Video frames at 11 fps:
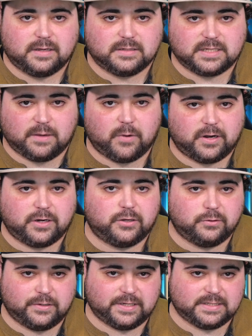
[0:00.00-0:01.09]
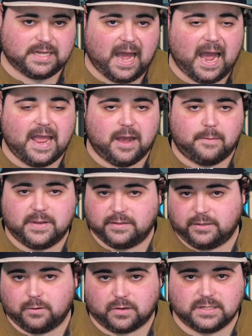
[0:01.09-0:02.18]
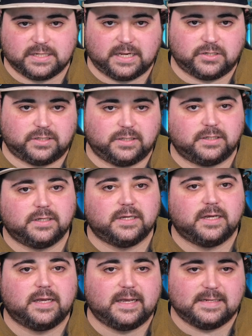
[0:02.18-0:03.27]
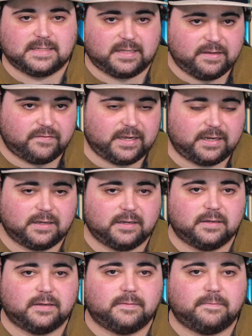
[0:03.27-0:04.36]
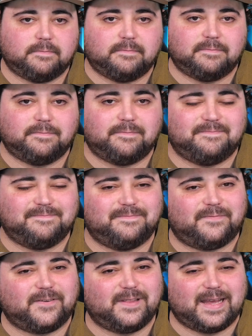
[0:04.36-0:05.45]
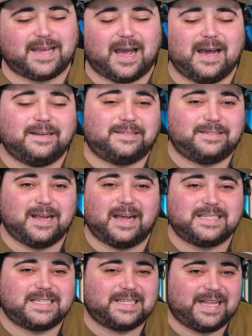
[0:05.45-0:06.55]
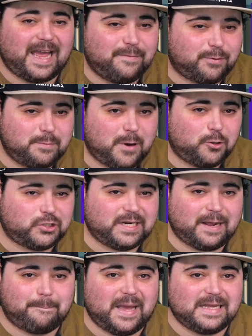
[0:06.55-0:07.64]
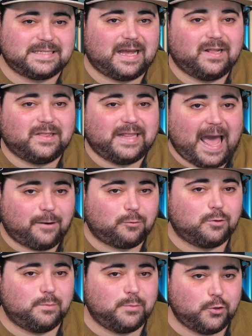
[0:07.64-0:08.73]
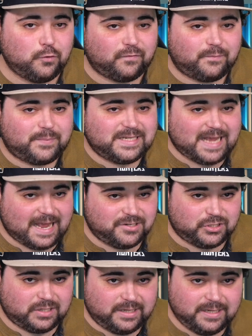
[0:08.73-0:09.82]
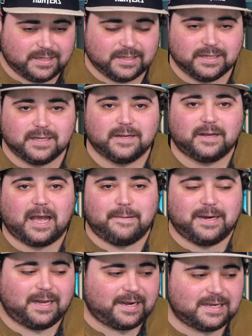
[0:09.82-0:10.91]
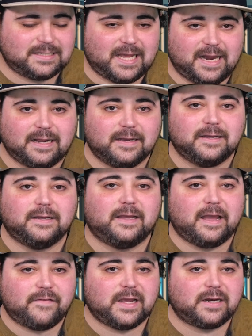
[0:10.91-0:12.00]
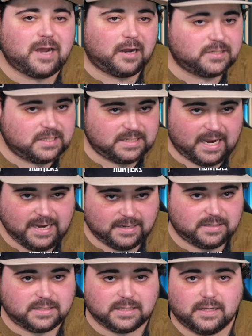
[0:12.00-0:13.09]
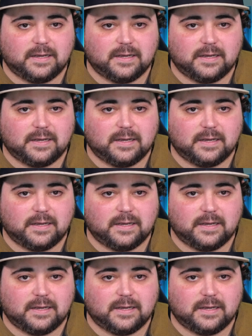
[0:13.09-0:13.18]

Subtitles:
someone who is high up in the organization is leaving for like a slight promotion at best, a lateral move potentially. I mean, like I said, if he had gone to the Titans